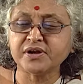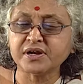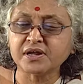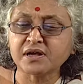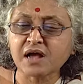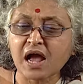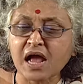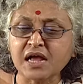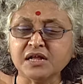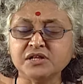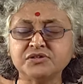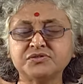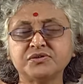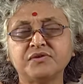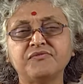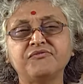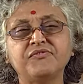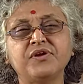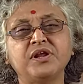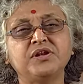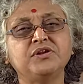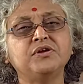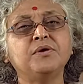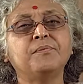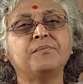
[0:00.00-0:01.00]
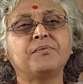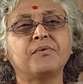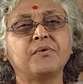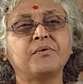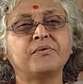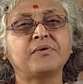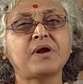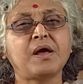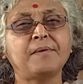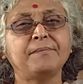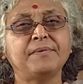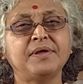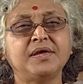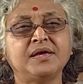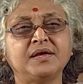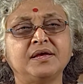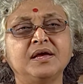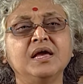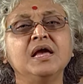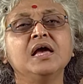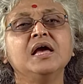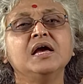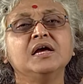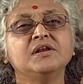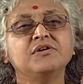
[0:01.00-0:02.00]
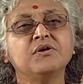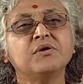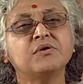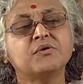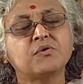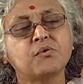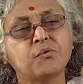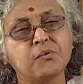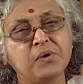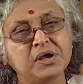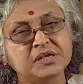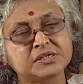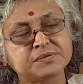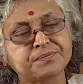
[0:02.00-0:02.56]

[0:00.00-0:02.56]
kinds of radio programming, quiz